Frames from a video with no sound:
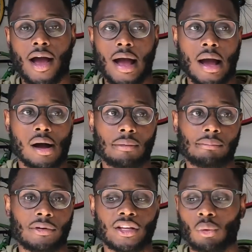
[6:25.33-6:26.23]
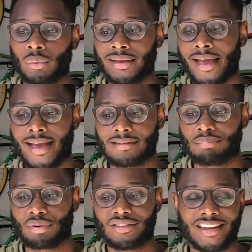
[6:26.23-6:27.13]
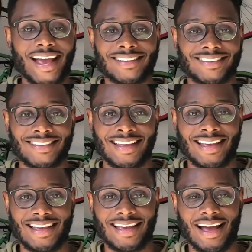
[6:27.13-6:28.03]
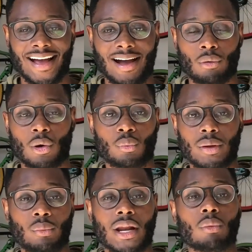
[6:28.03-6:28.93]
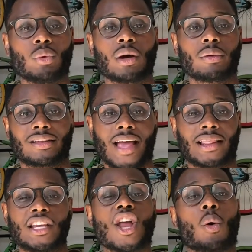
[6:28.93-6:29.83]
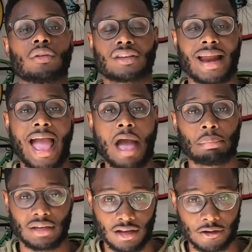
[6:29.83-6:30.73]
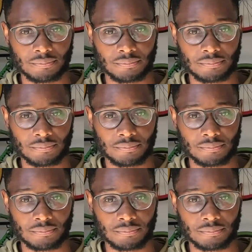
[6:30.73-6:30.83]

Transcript: we can't predict, or we don't exactly know what's going to happen here.